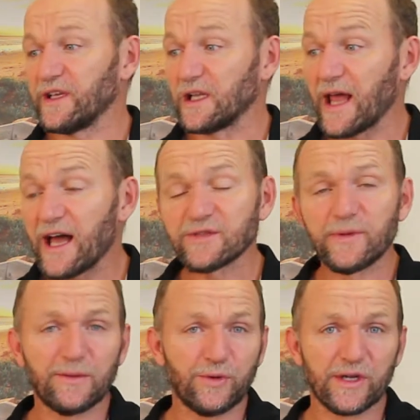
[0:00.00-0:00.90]
It allows
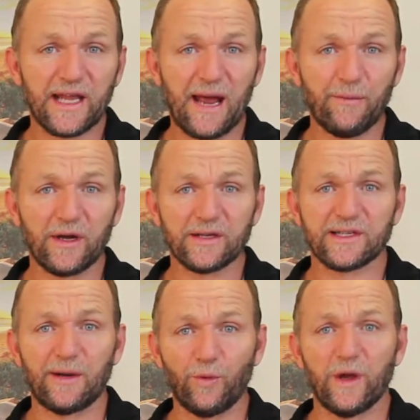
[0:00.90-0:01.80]
me to put a camera
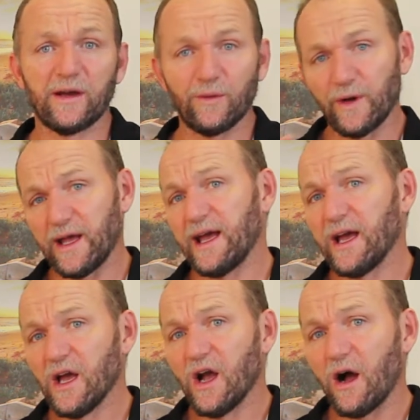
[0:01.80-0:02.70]
somewhere
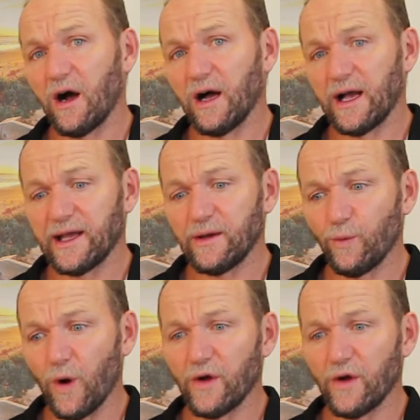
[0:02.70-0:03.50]
where I